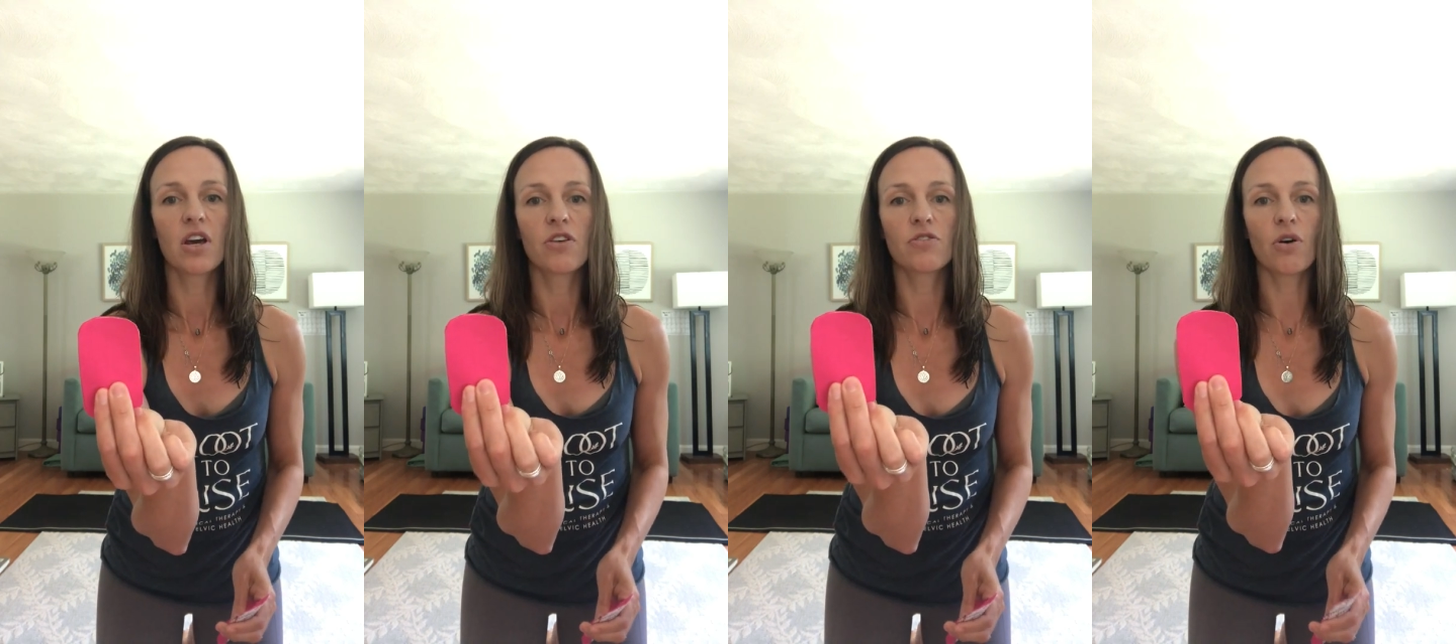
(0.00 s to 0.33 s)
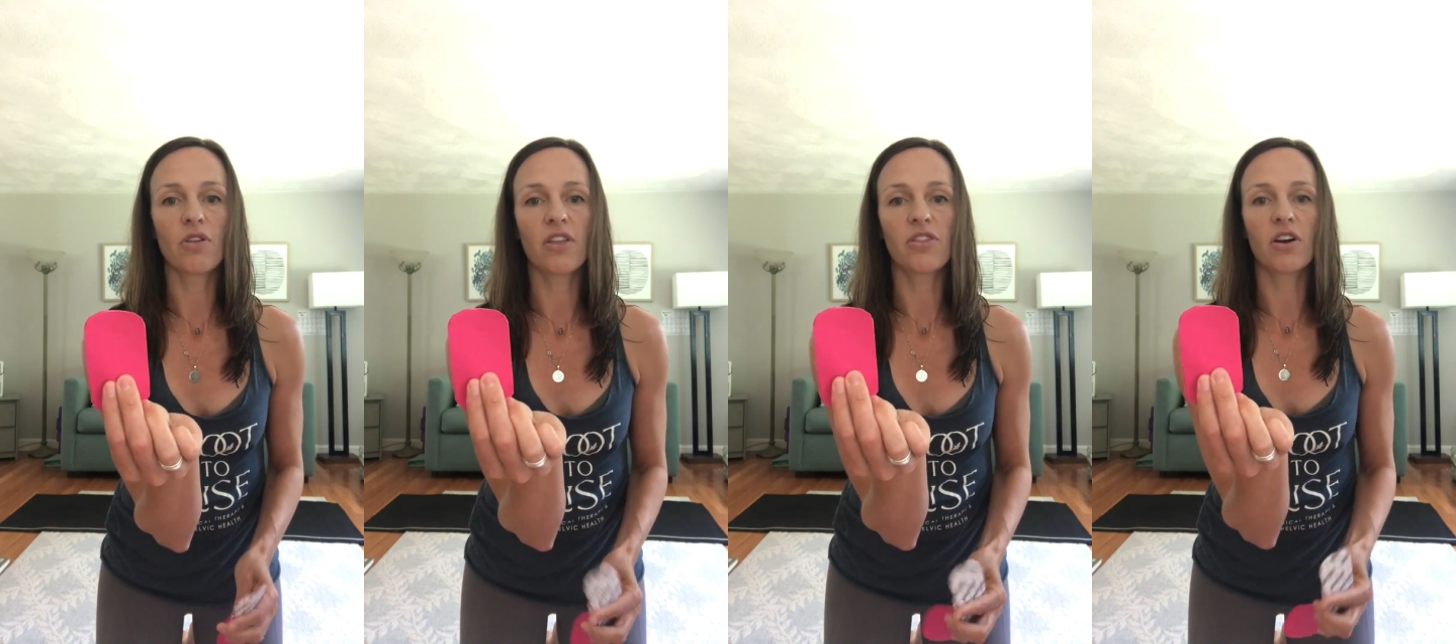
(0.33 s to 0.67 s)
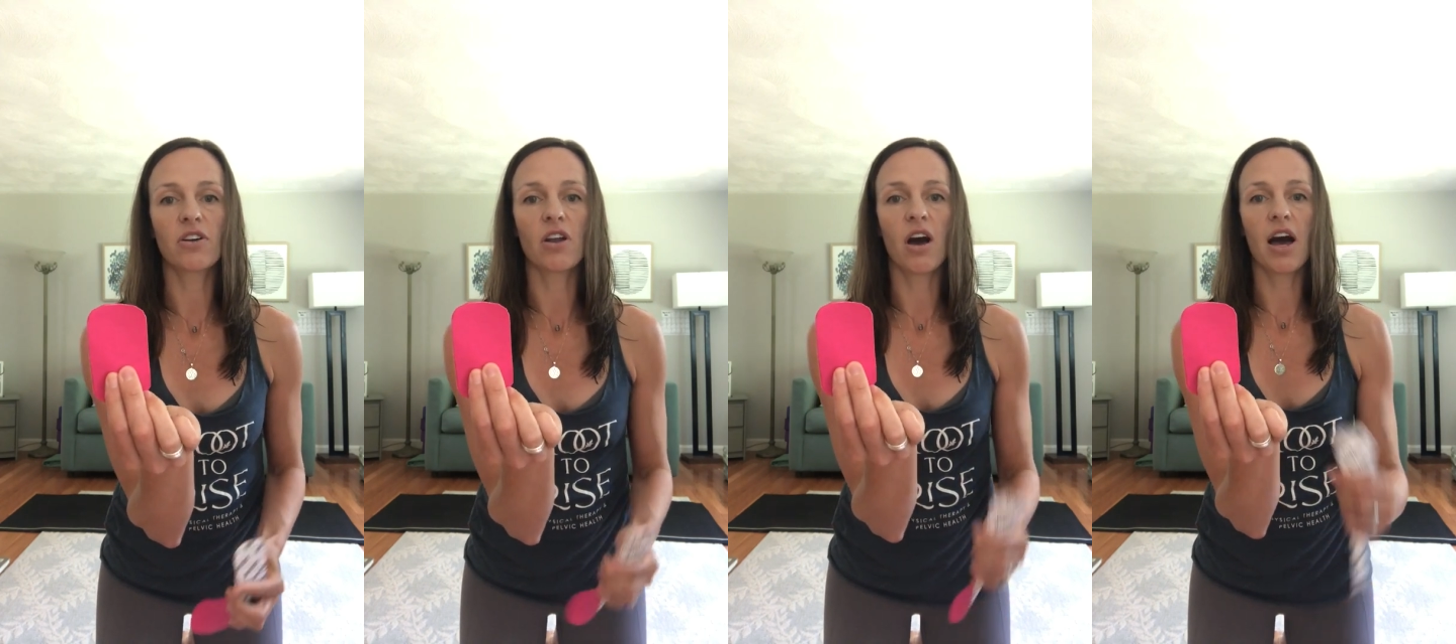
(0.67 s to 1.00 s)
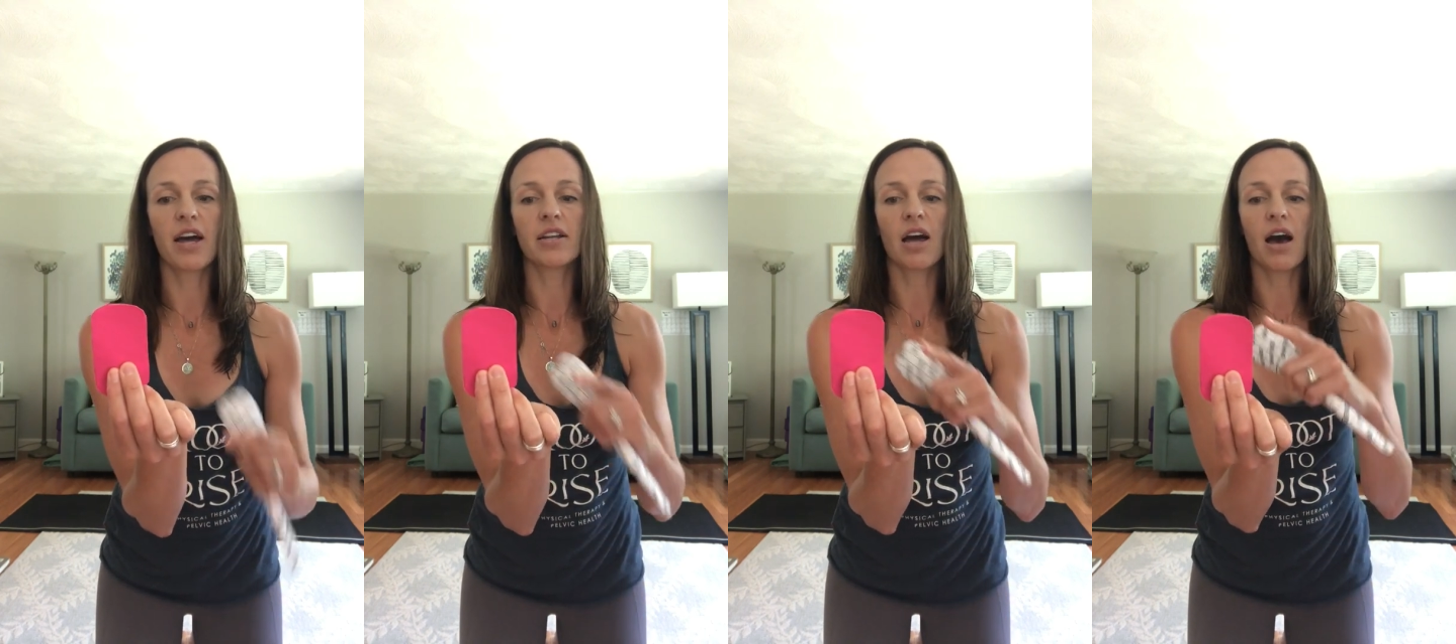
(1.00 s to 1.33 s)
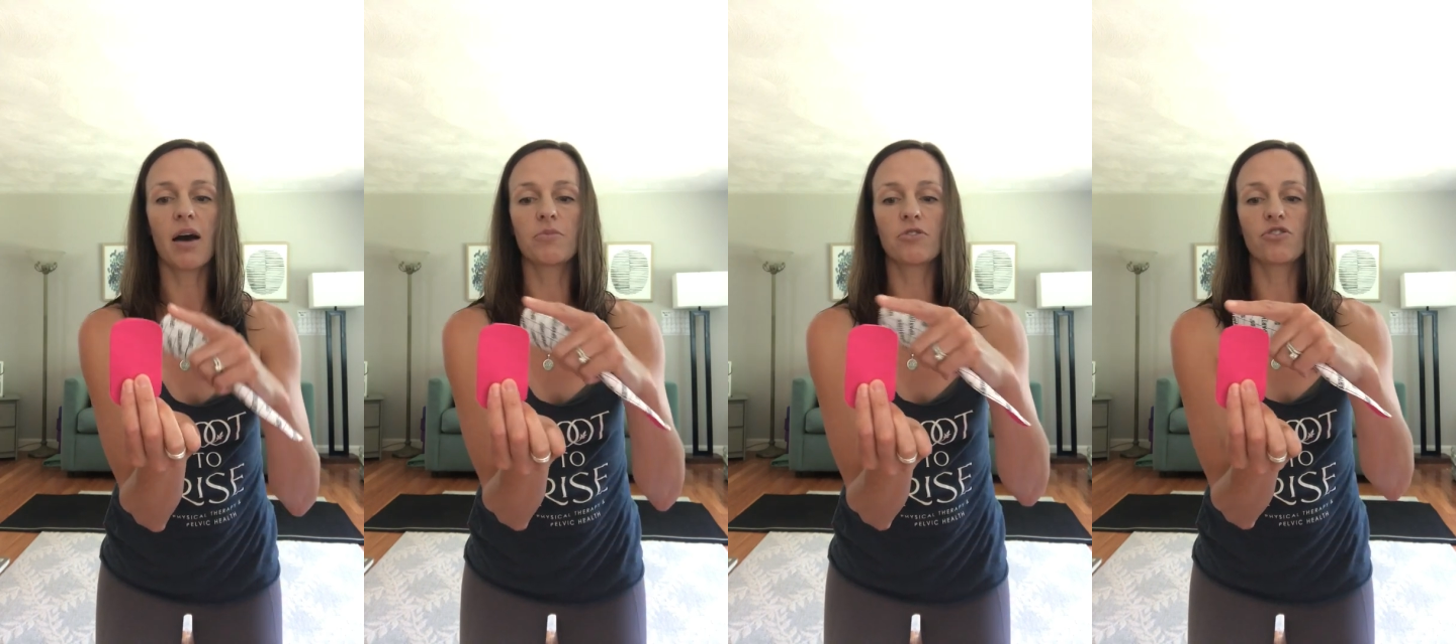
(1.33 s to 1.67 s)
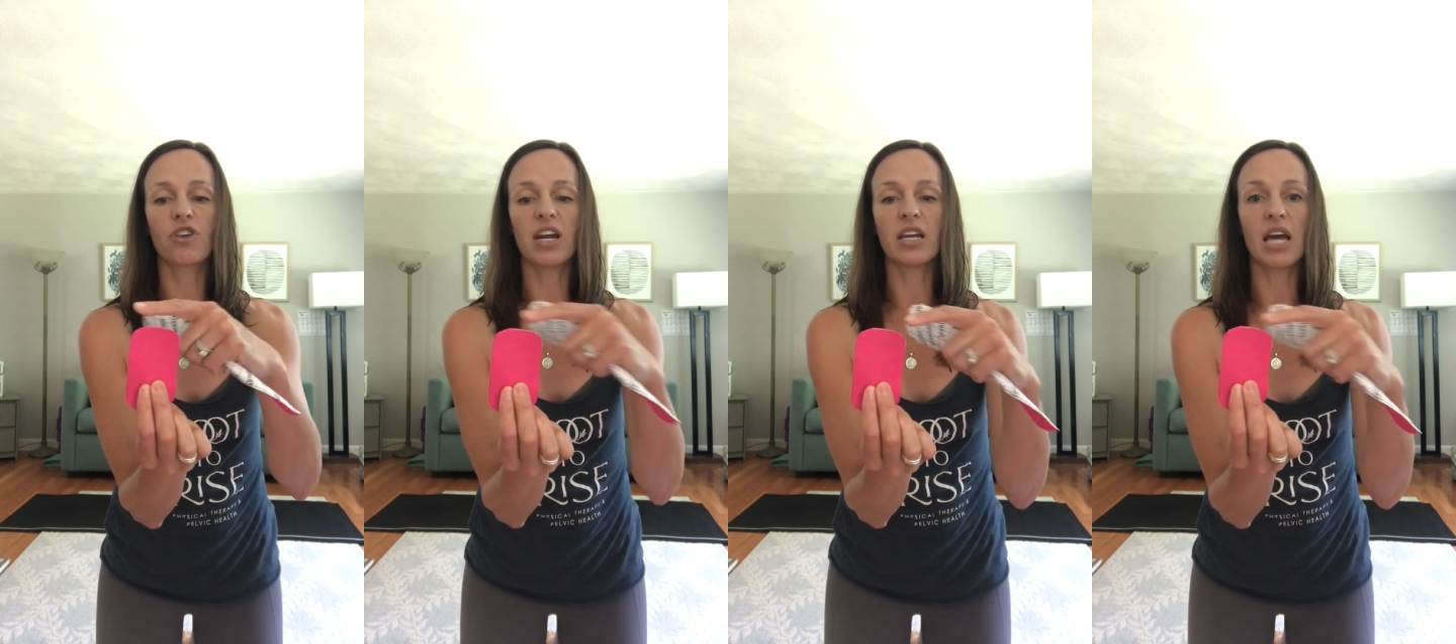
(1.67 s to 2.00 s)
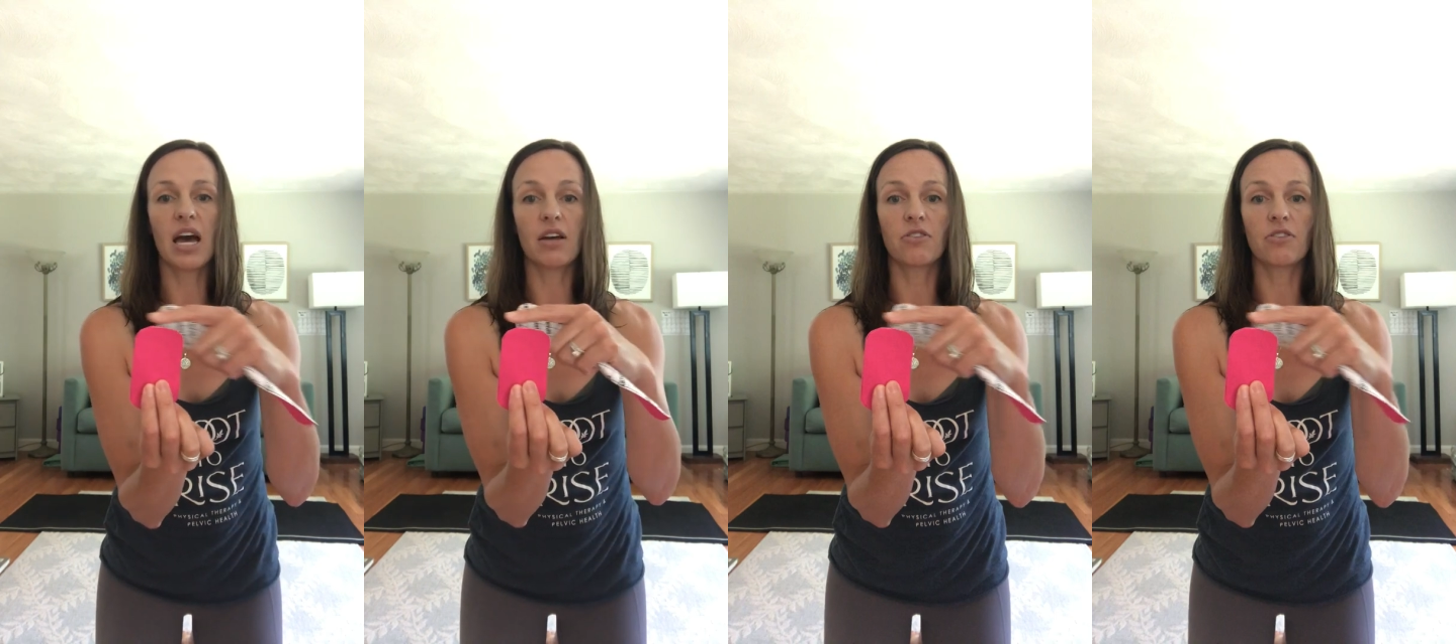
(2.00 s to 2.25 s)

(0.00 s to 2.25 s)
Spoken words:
so that they're not straight